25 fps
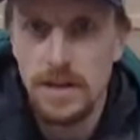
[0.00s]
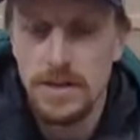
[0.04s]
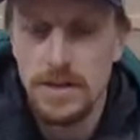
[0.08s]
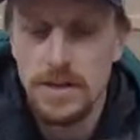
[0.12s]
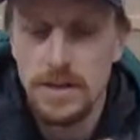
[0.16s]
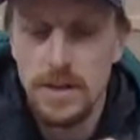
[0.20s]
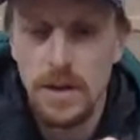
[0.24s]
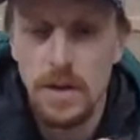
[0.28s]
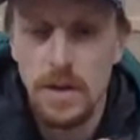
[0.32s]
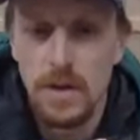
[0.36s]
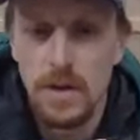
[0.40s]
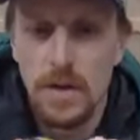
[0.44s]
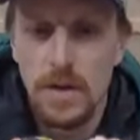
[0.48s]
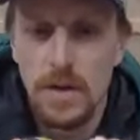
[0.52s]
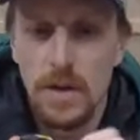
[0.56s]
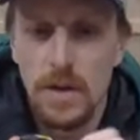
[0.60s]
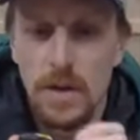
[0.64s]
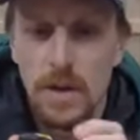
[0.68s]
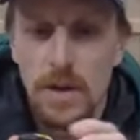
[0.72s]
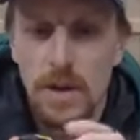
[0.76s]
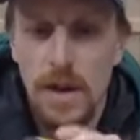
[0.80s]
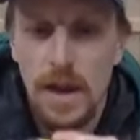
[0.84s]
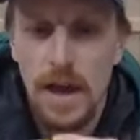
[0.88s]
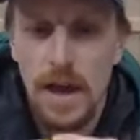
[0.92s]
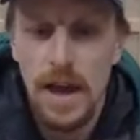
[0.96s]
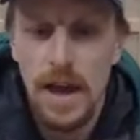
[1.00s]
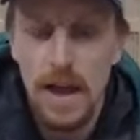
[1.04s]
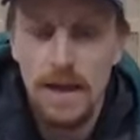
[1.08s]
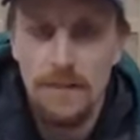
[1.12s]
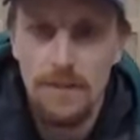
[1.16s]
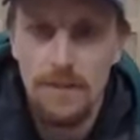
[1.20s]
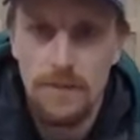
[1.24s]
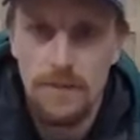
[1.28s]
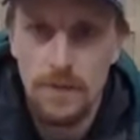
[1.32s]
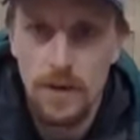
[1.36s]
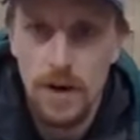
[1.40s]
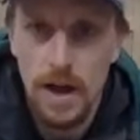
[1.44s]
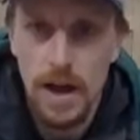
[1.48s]
So I have
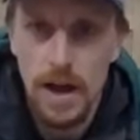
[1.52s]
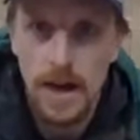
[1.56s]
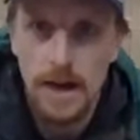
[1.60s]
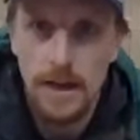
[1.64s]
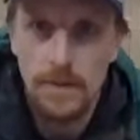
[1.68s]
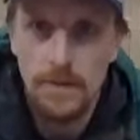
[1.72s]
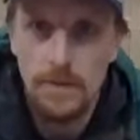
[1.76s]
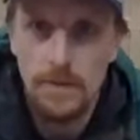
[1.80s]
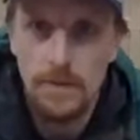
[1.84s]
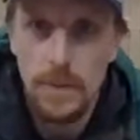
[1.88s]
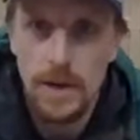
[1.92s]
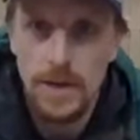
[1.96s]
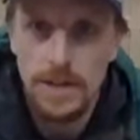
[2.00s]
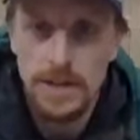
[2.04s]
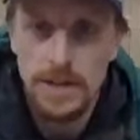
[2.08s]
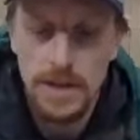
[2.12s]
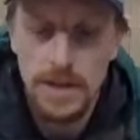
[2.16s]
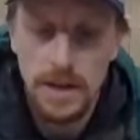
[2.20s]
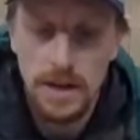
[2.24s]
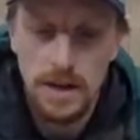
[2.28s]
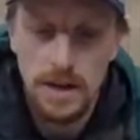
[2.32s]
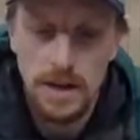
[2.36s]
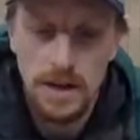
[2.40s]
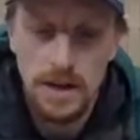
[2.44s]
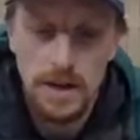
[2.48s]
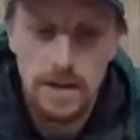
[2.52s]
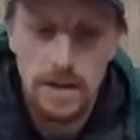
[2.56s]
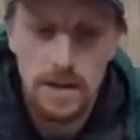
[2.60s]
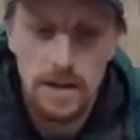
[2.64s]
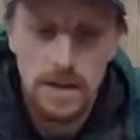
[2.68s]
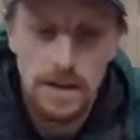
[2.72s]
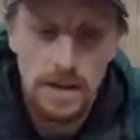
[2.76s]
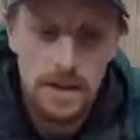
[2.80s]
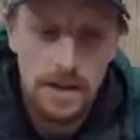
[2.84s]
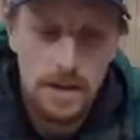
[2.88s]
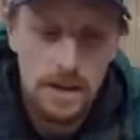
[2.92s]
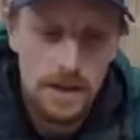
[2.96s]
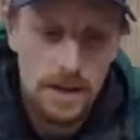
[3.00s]
a variety of bits here.
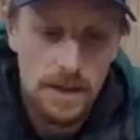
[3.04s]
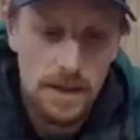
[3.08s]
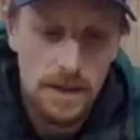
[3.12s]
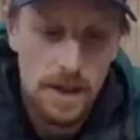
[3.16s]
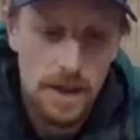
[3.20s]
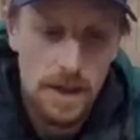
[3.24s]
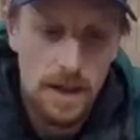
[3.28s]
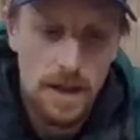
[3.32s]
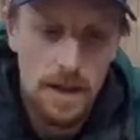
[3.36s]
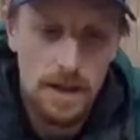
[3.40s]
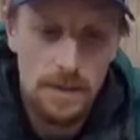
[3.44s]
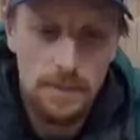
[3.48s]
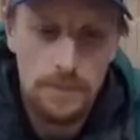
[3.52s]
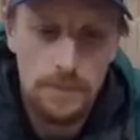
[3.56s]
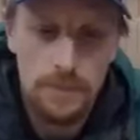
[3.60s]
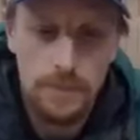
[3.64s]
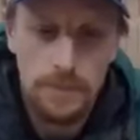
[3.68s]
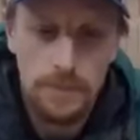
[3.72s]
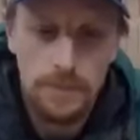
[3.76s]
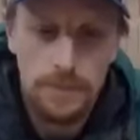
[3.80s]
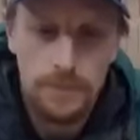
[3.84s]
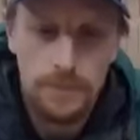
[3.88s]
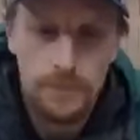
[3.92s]
Um,